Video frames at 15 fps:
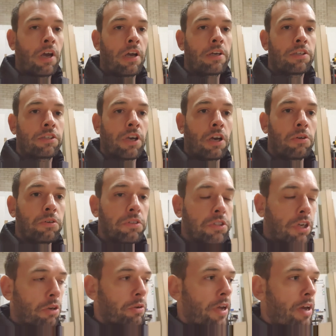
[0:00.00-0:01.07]

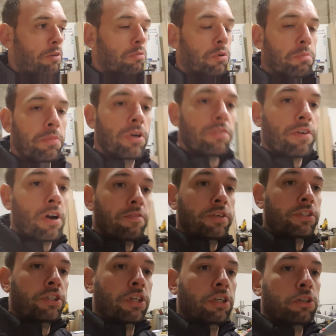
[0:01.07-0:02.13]
So yeah, we'll move over
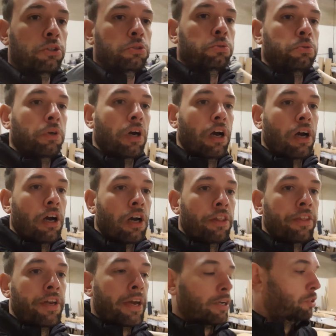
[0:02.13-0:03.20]
to
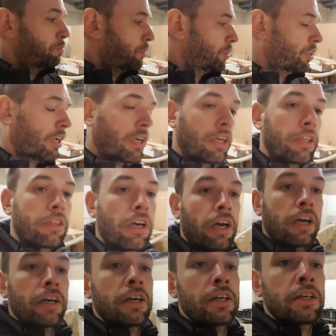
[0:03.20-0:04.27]
the next machine,
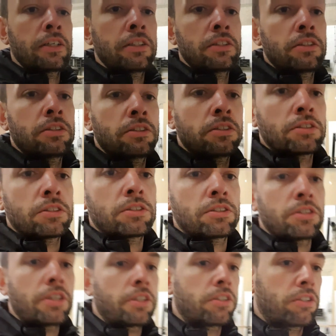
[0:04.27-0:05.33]
and
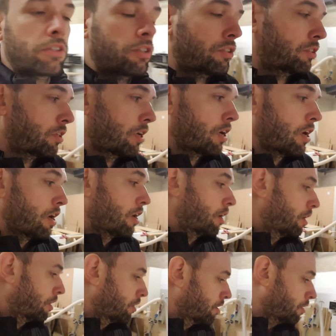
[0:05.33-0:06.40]
it's
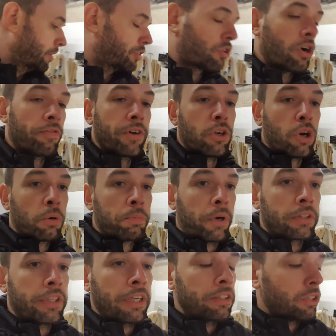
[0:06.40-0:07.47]
covered up. I
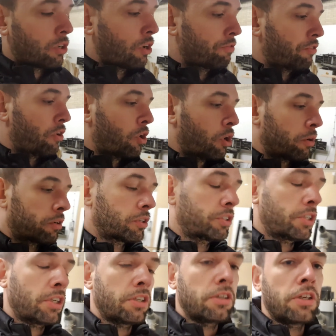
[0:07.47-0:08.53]
tend to cover it up
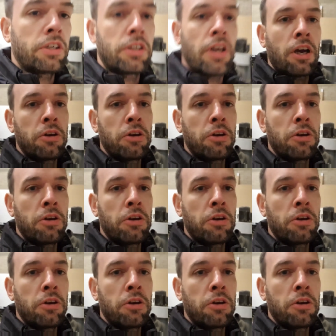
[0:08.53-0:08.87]
because you know,